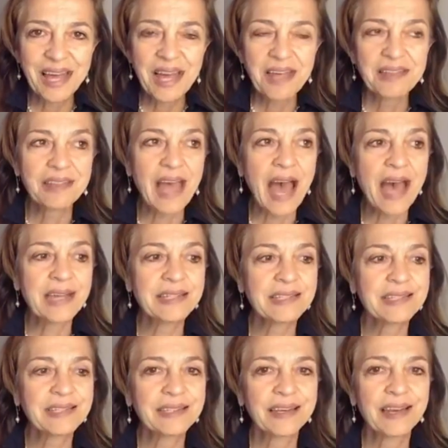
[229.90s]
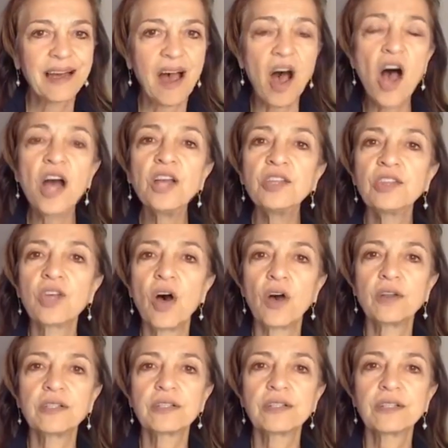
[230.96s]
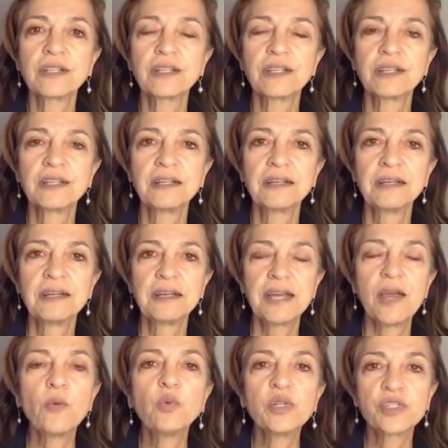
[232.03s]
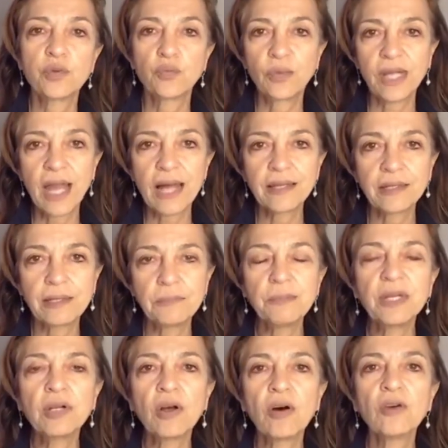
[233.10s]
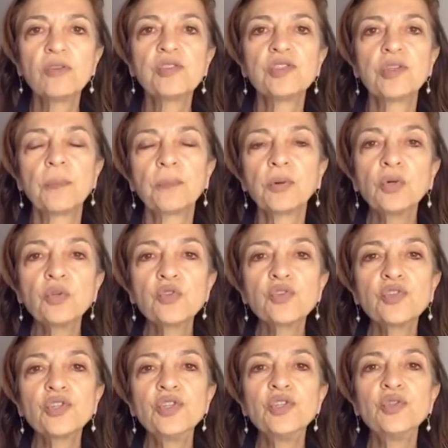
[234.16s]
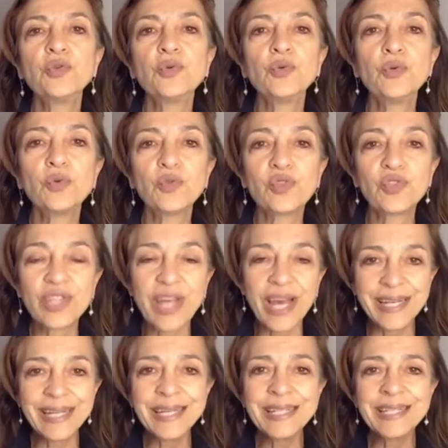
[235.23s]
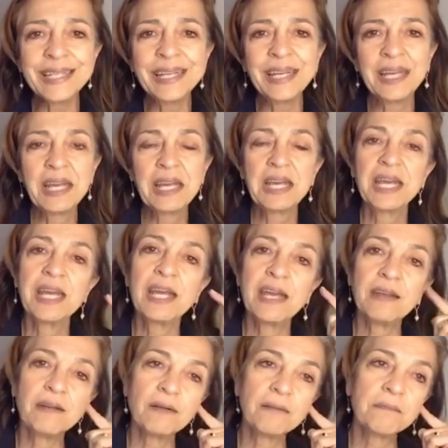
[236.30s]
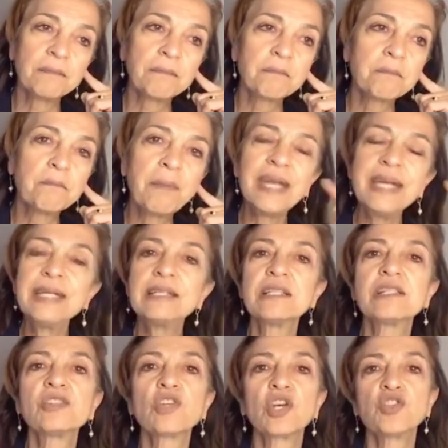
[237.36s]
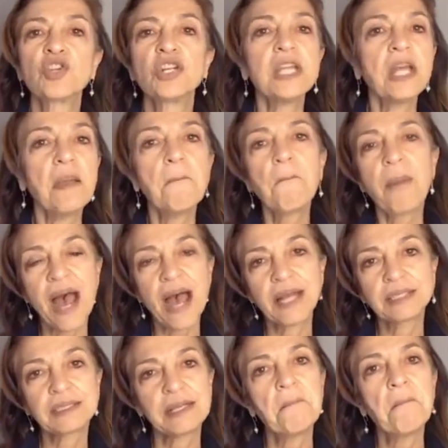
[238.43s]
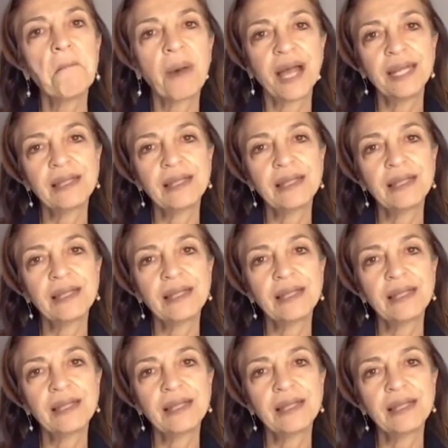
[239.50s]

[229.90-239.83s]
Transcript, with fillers: that I thought it was a reality because the person who said it made such an impact in my